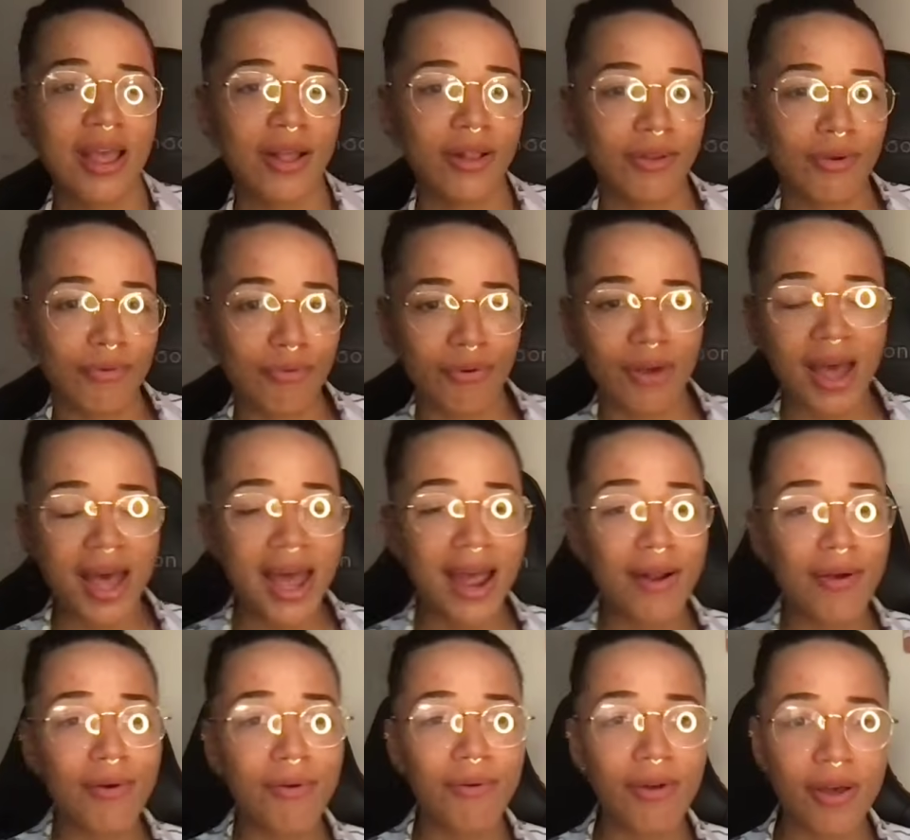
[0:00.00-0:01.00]
No right
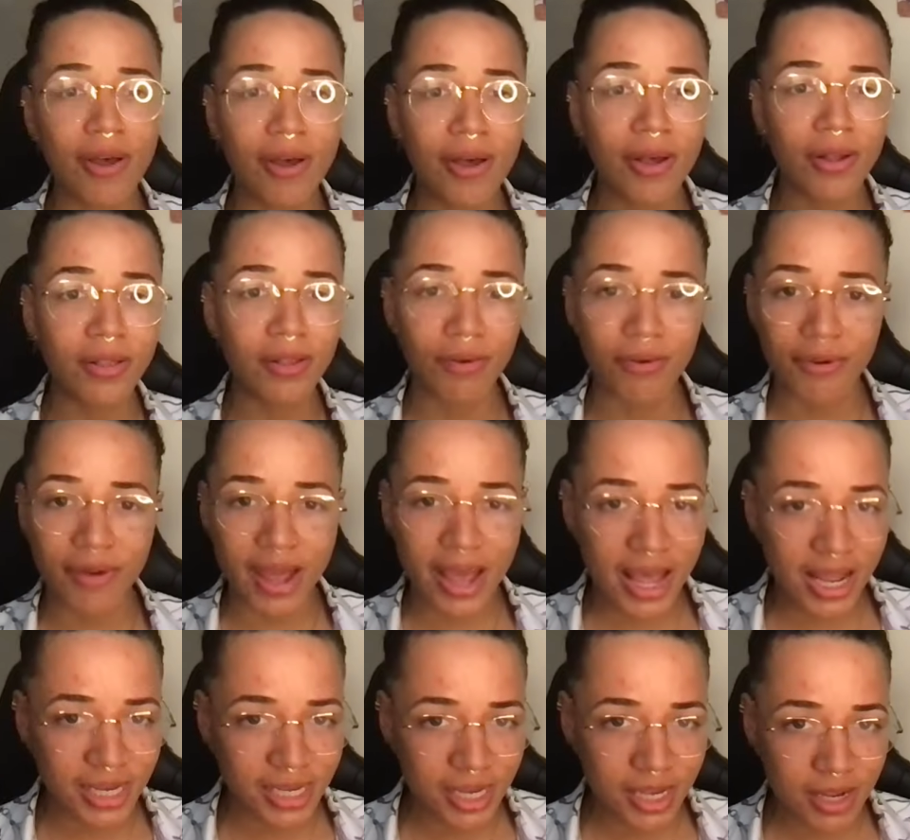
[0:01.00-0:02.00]
or wrong
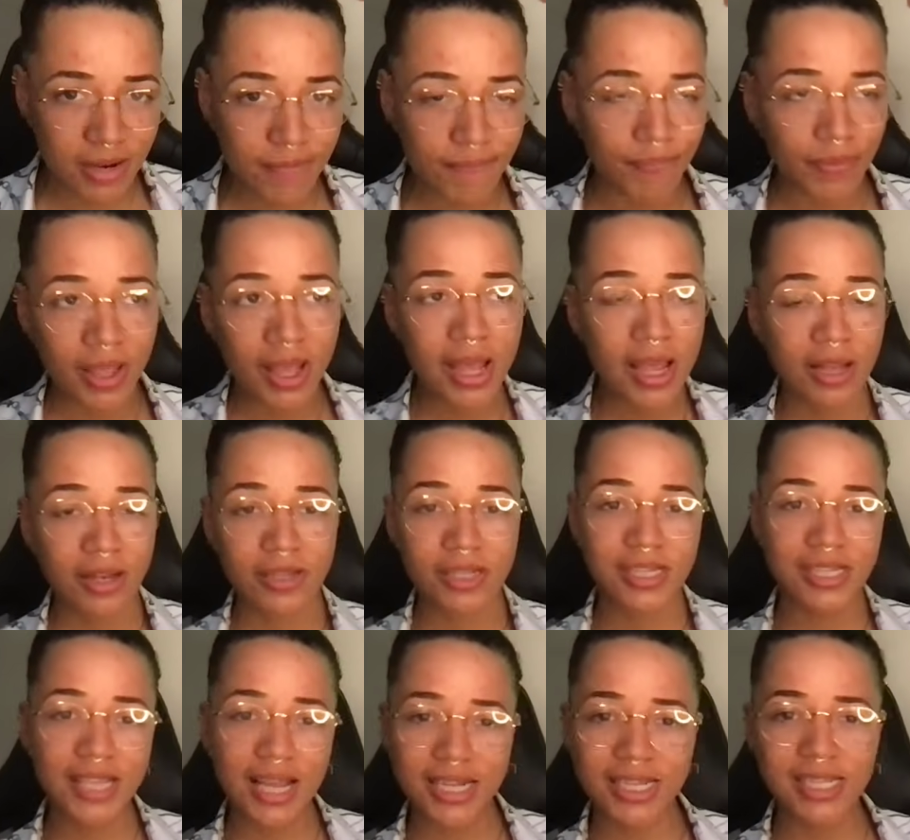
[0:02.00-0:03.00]
direction, no
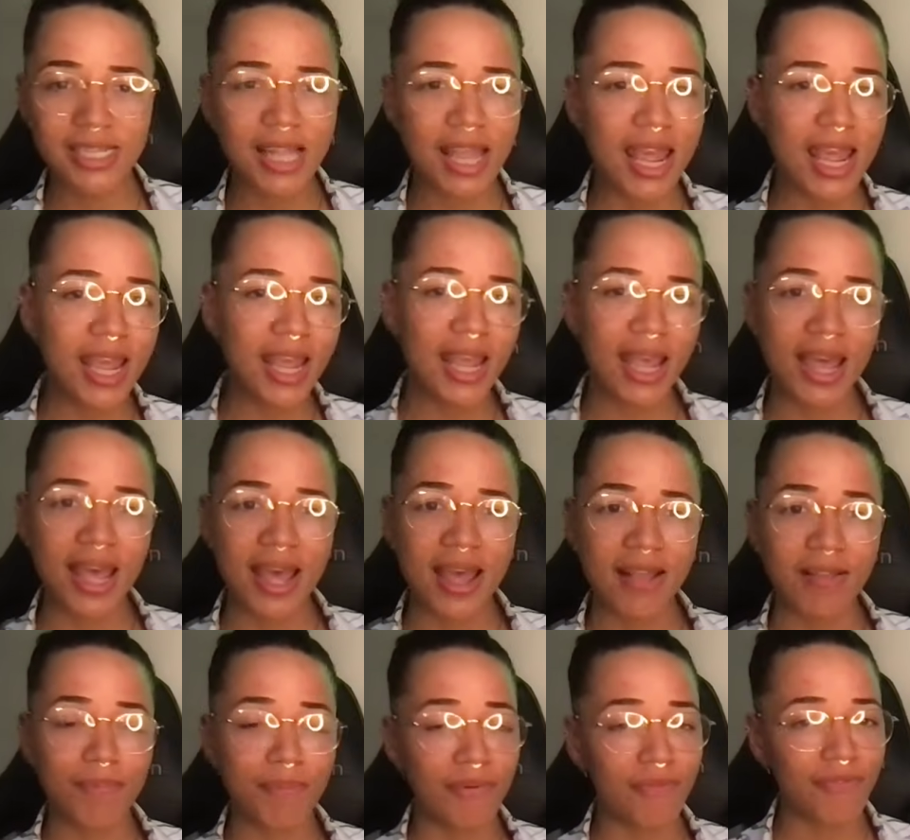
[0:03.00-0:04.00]
such thing
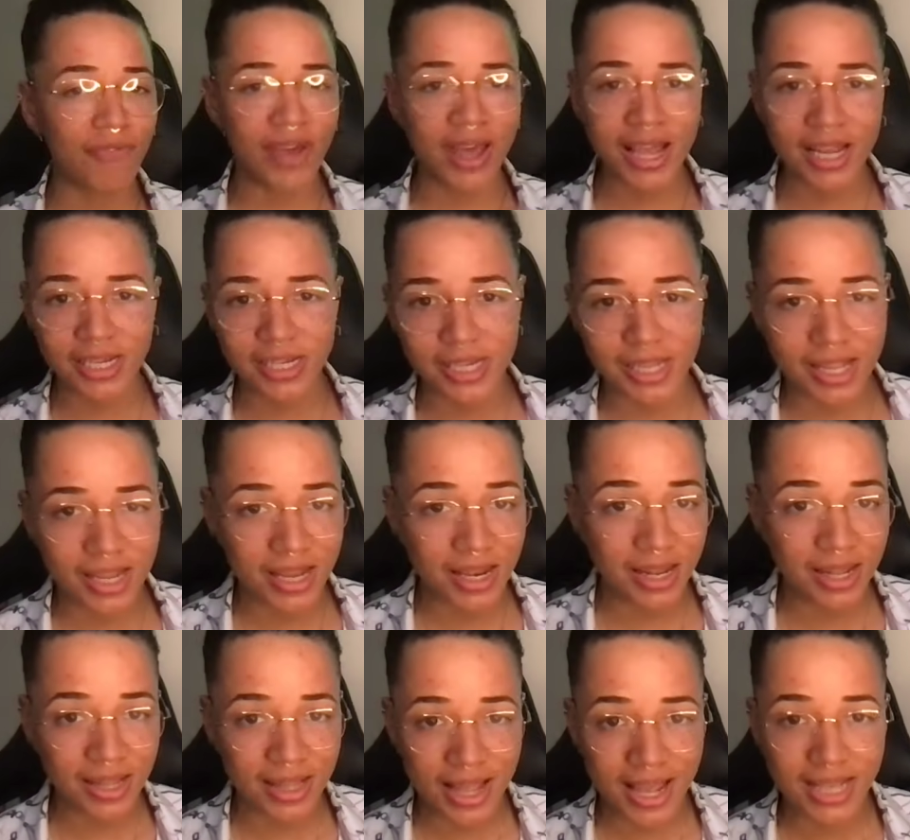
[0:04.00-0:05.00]
as perfection,
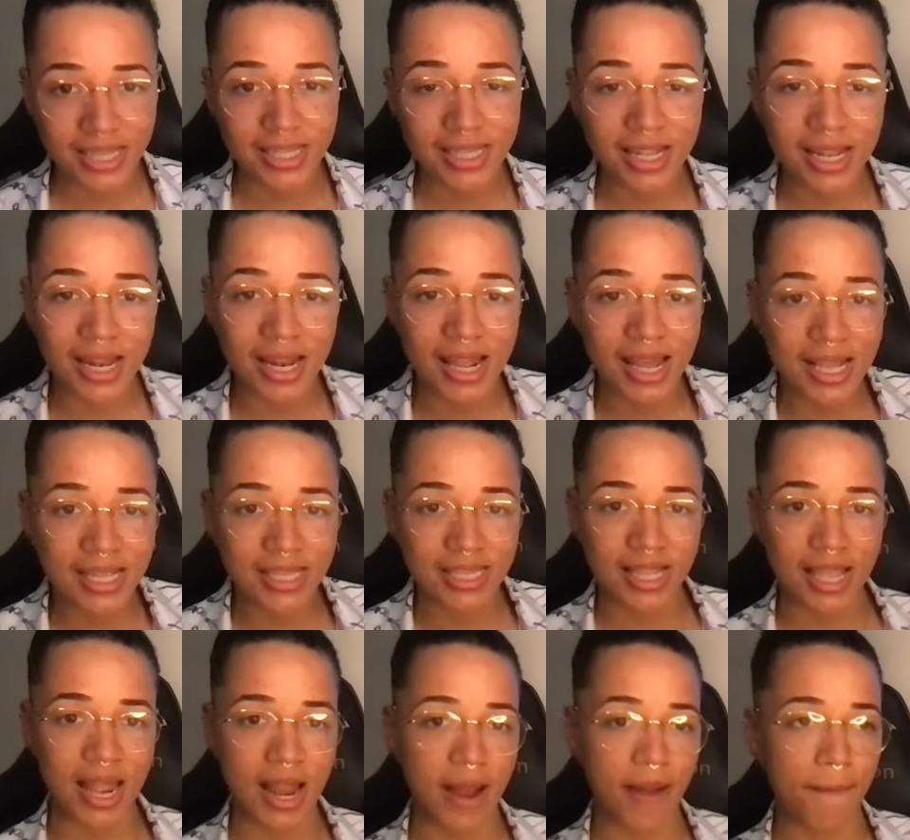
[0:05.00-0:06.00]
and that's the
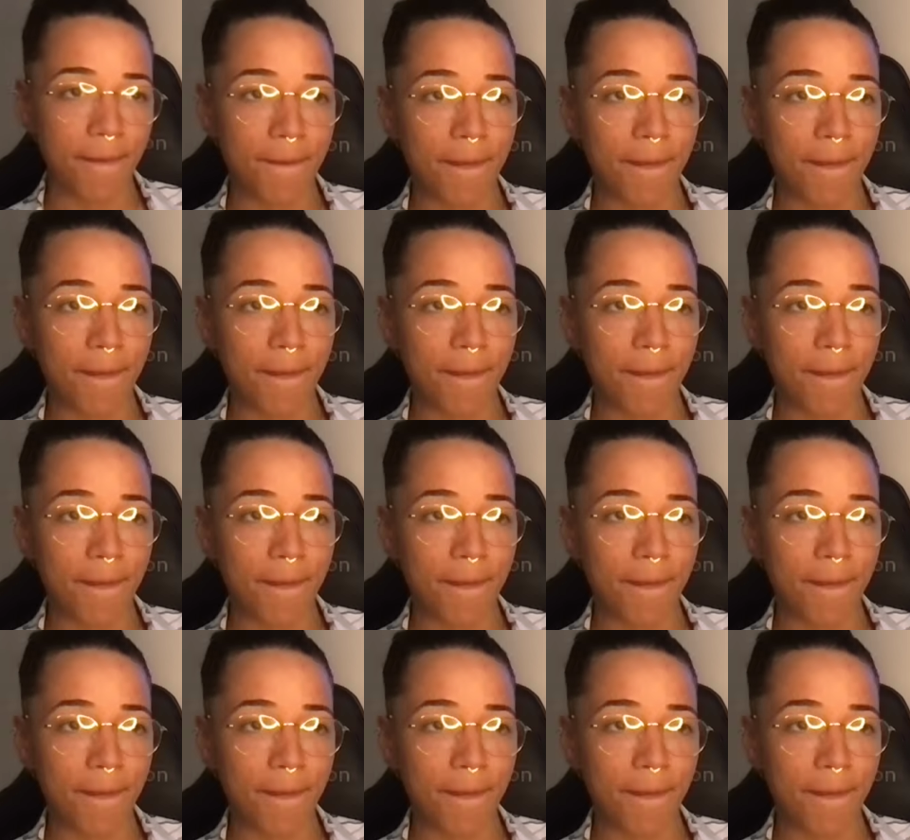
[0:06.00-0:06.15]
lesson.